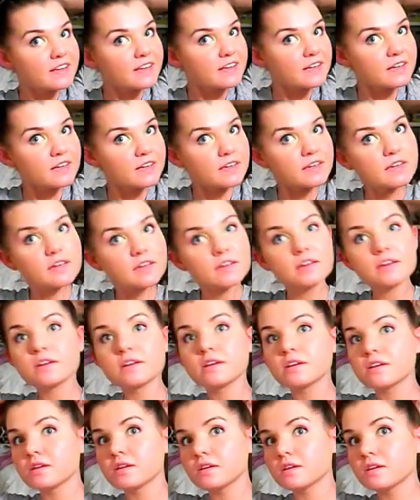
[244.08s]

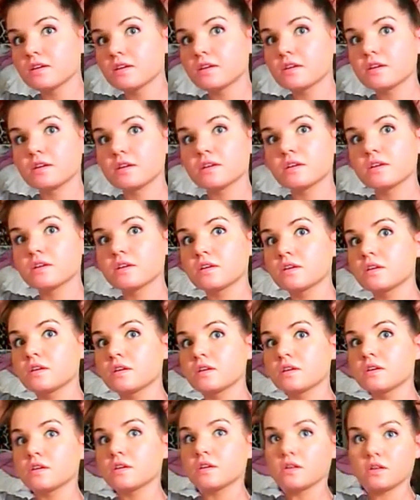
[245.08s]

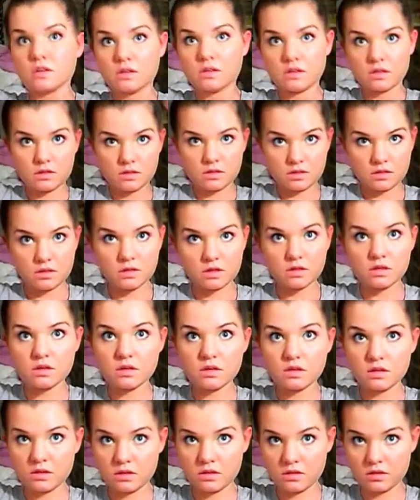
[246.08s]

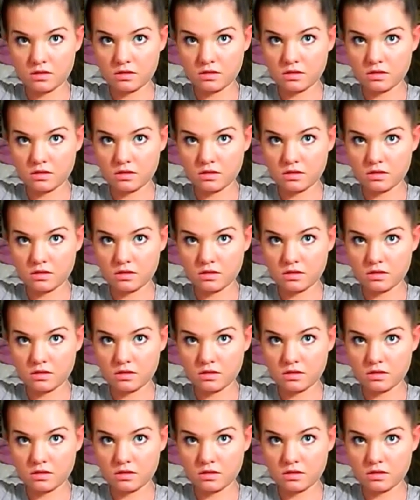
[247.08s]
(no one is talking)